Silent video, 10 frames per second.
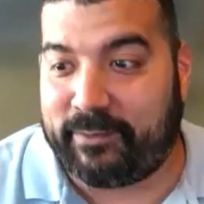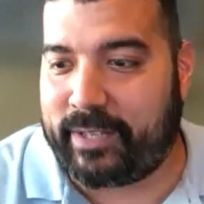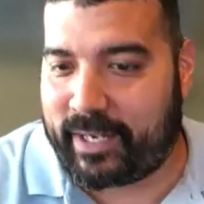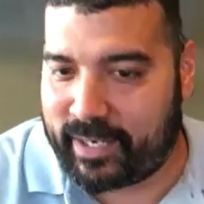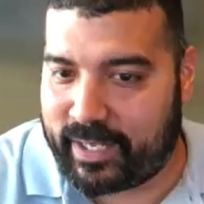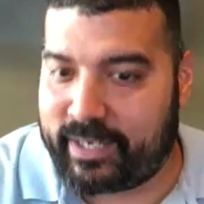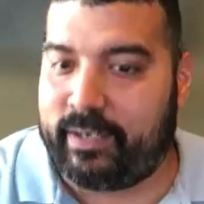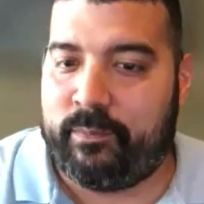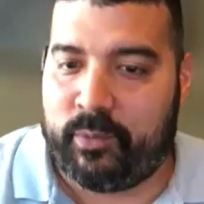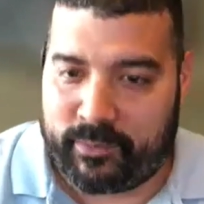If they got
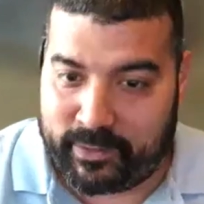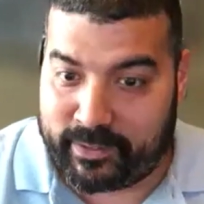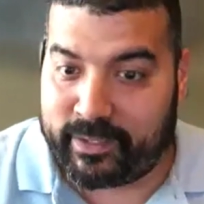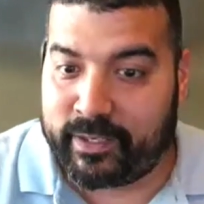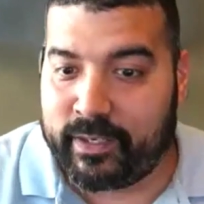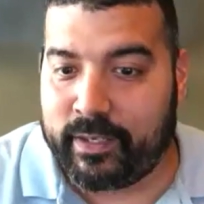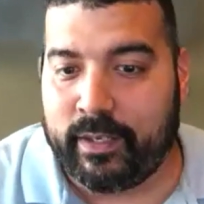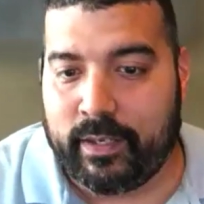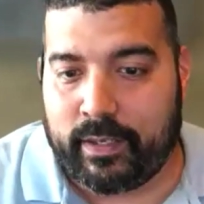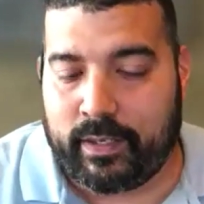it, move on.
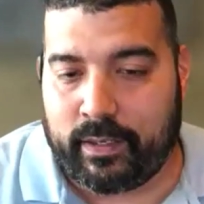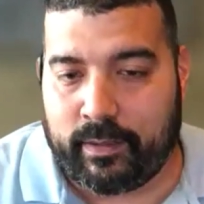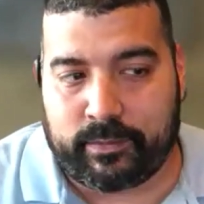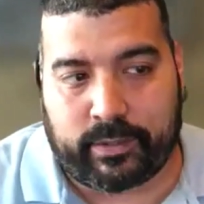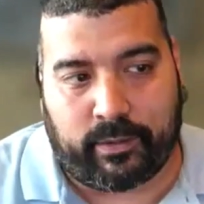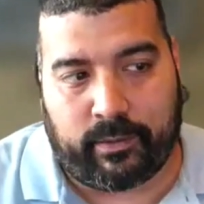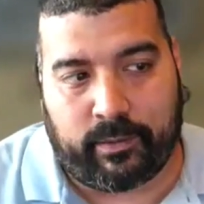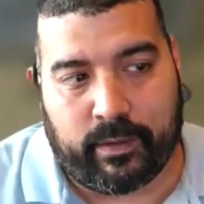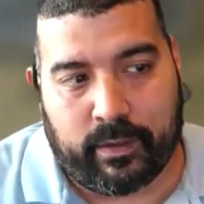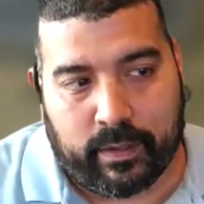
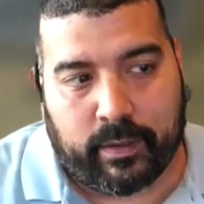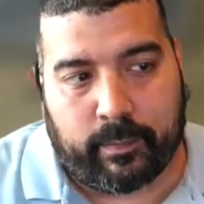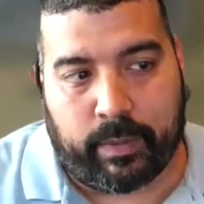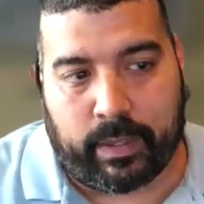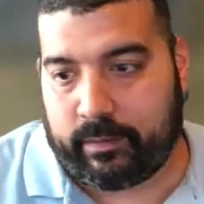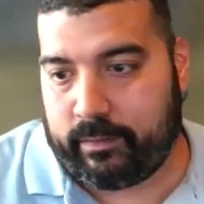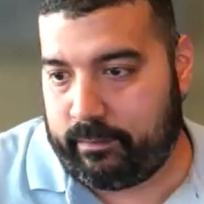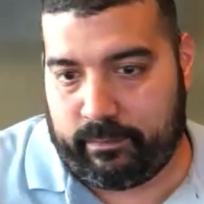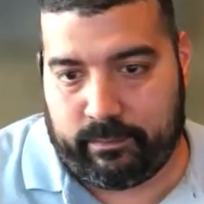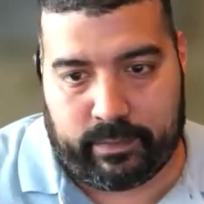So, but
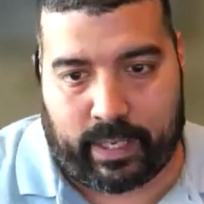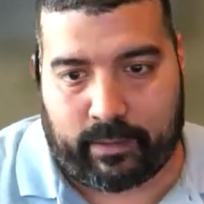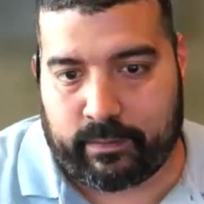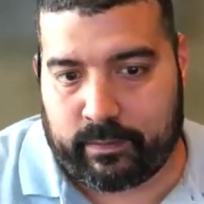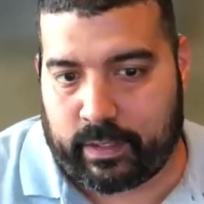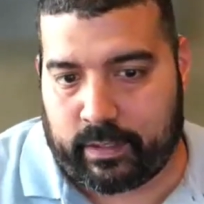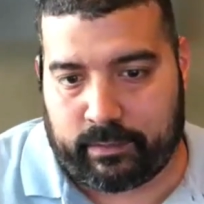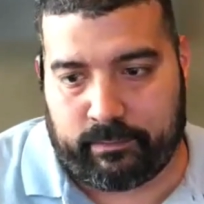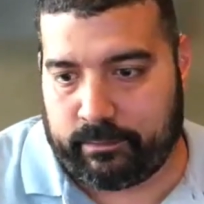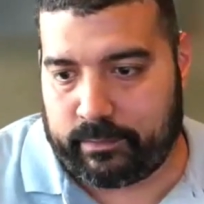that,
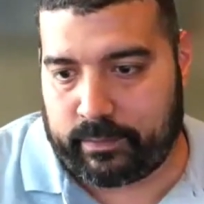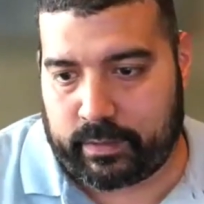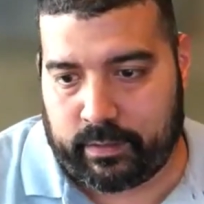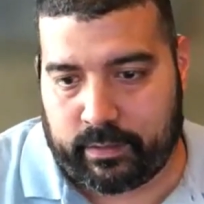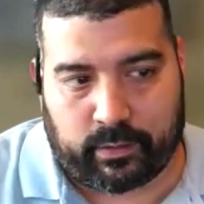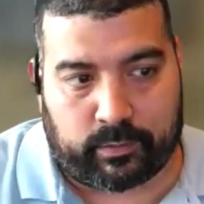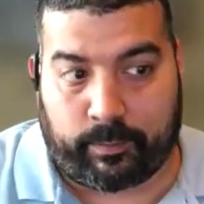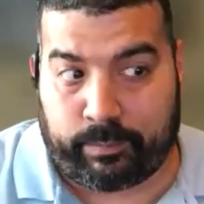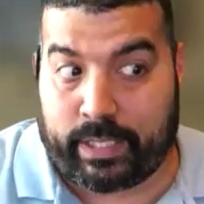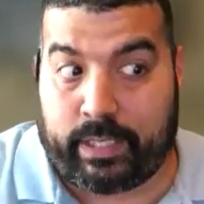so Nicole's,
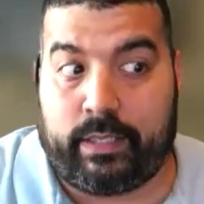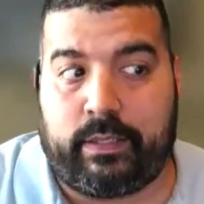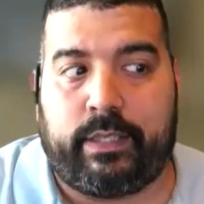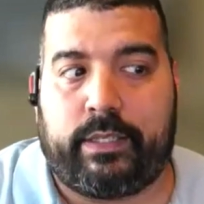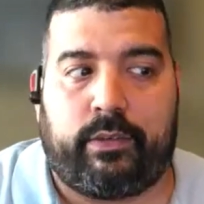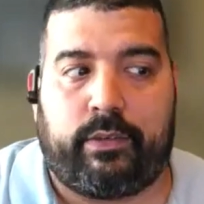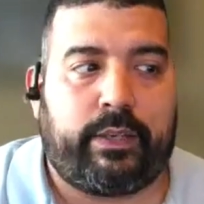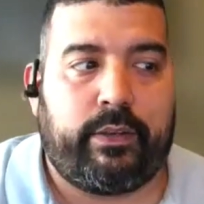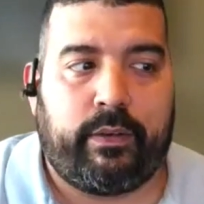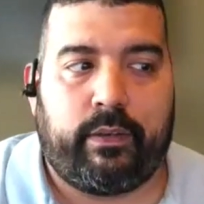but it is intentional.
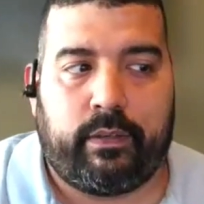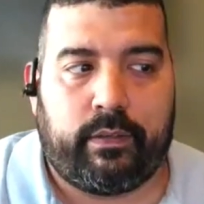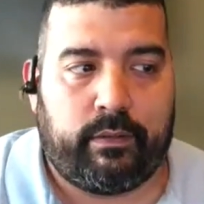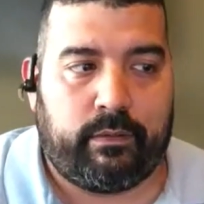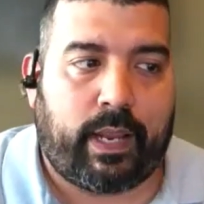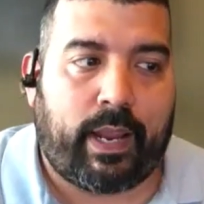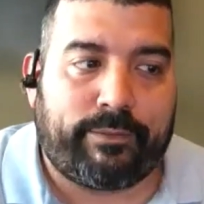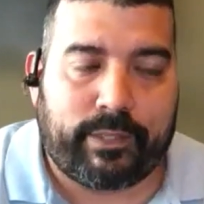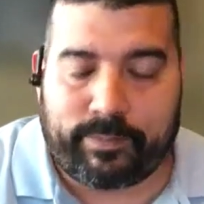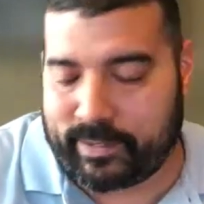Like you
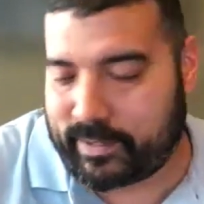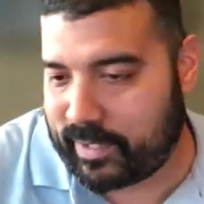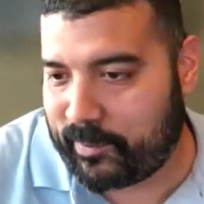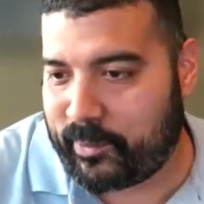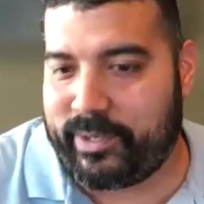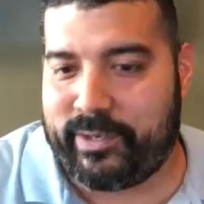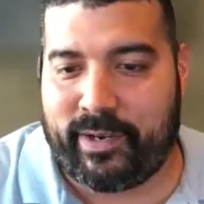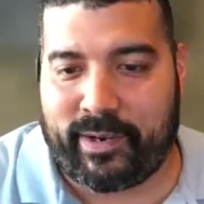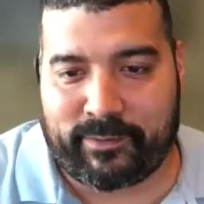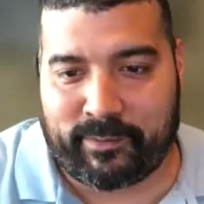have to spend the time on it. You
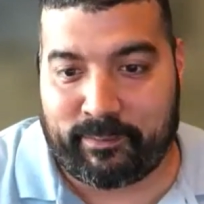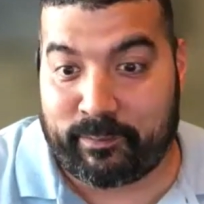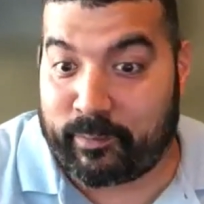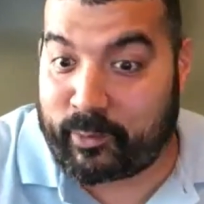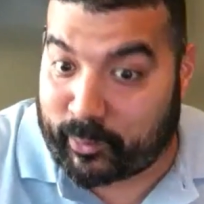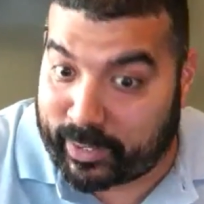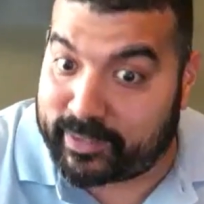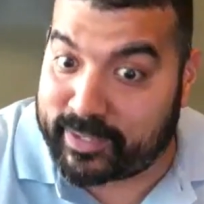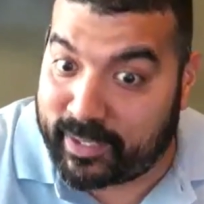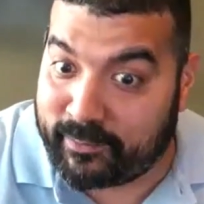have to create
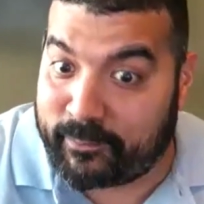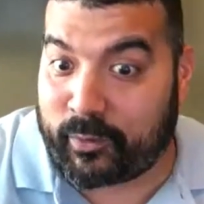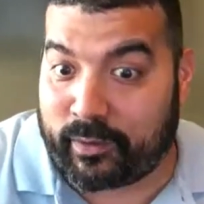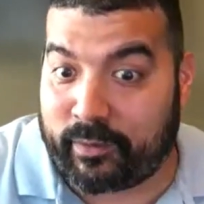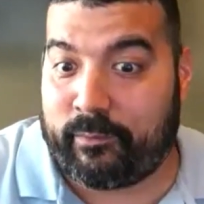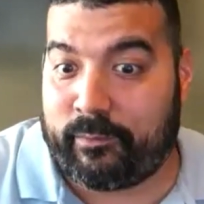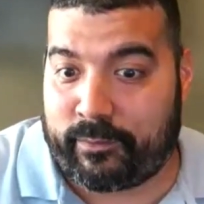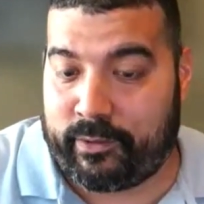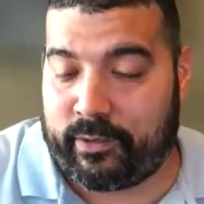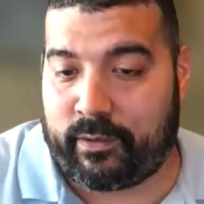the time for it,
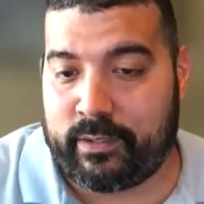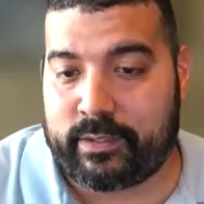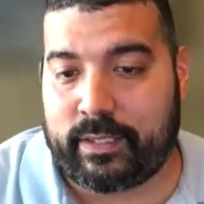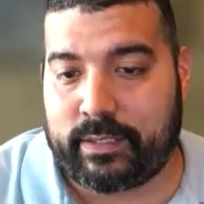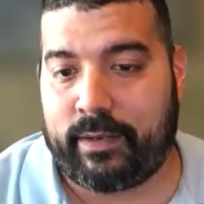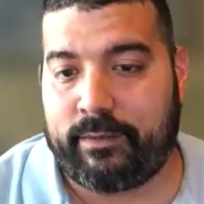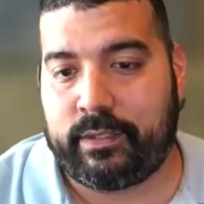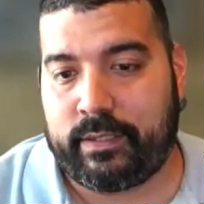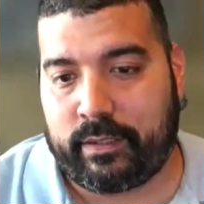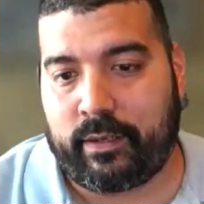for your on-site staff to
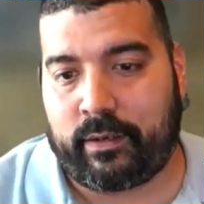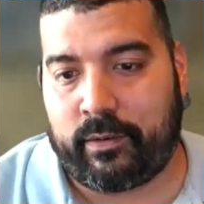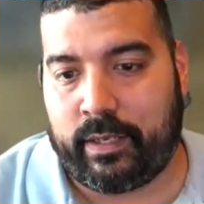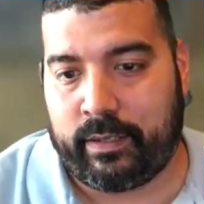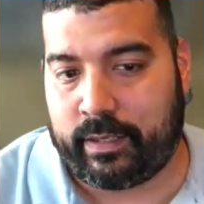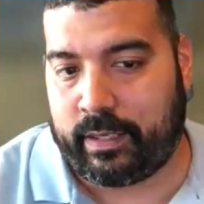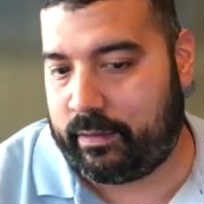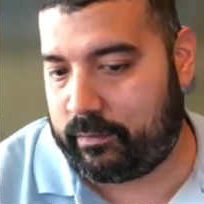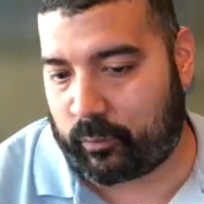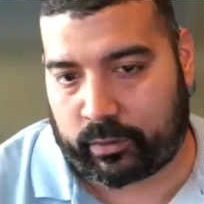sit there and go
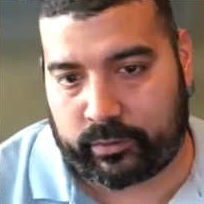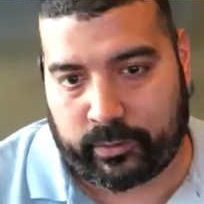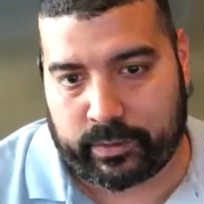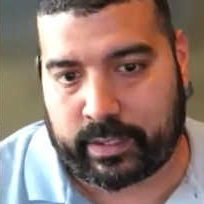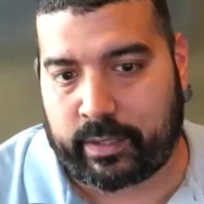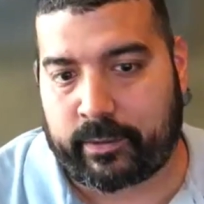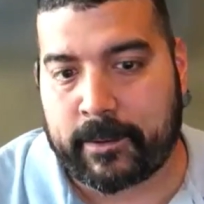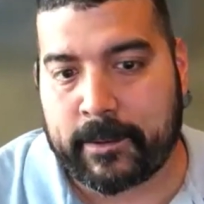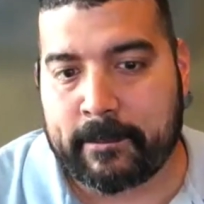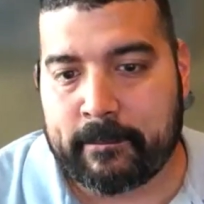and work through it together.